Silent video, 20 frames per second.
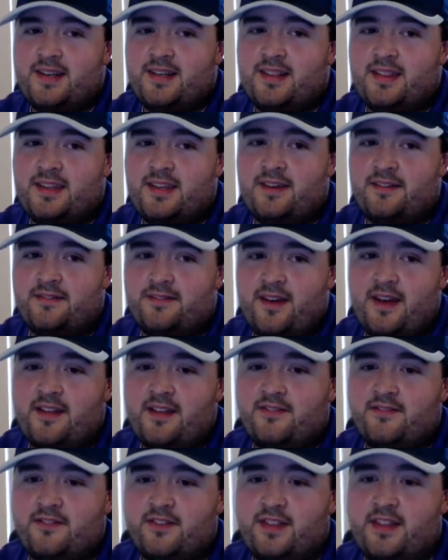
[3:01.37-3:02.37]
the event
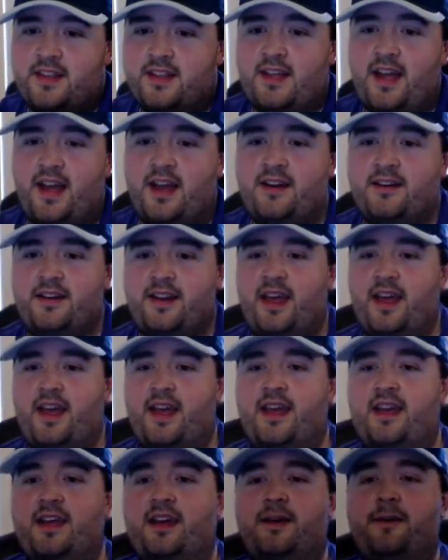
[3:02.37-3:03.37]
for the entire
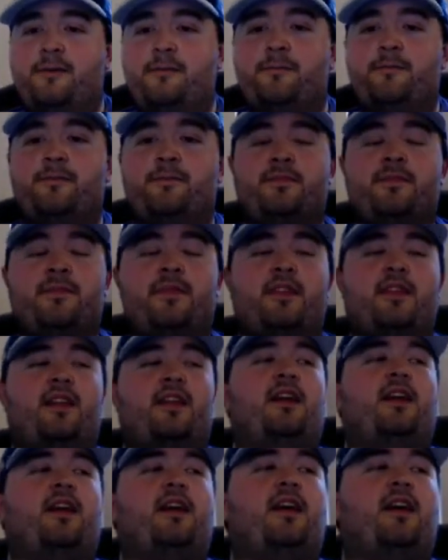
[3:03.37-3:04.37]
day,
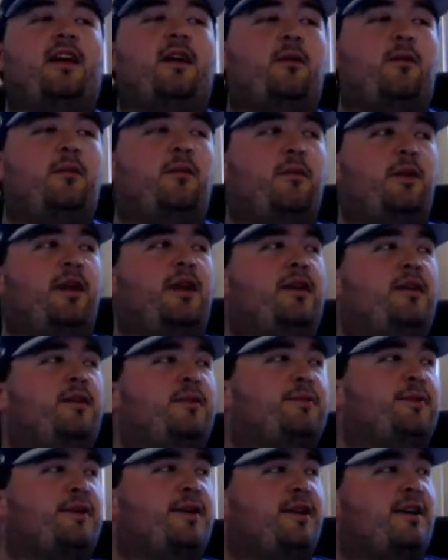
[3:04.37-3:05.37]
we
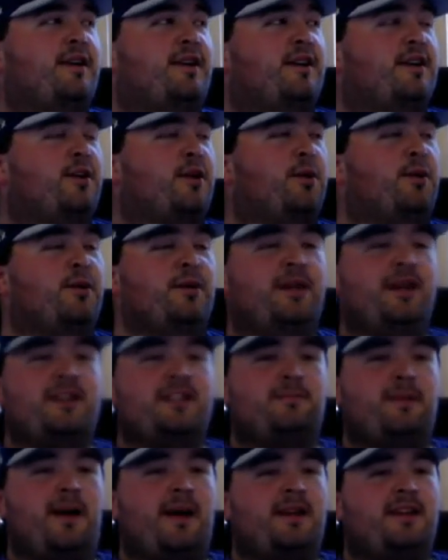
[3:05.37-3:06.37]
were totally
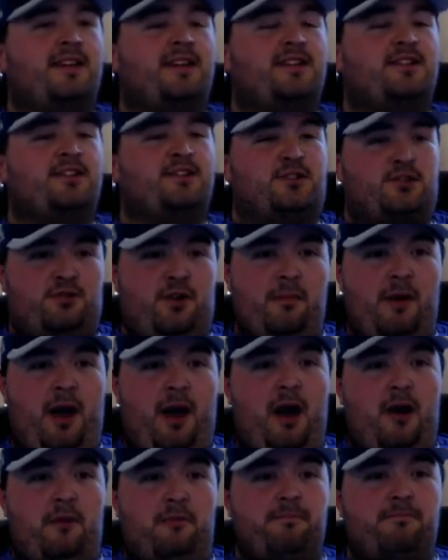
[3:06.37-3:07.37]
expecting to scrub
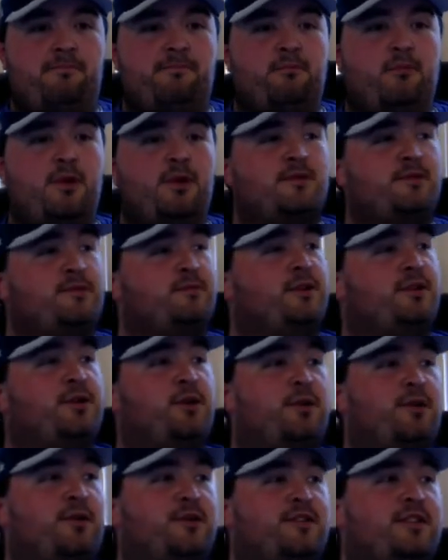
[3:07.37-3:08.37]
out. We
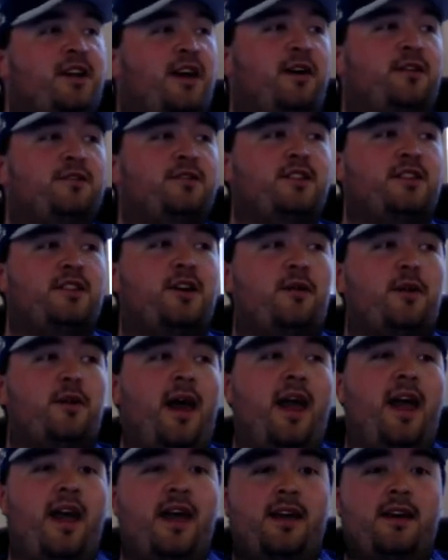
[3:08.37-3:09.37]
told ourselves,
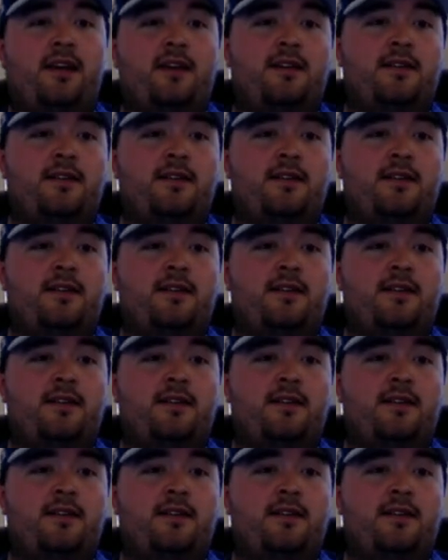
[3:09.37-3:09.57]
hey,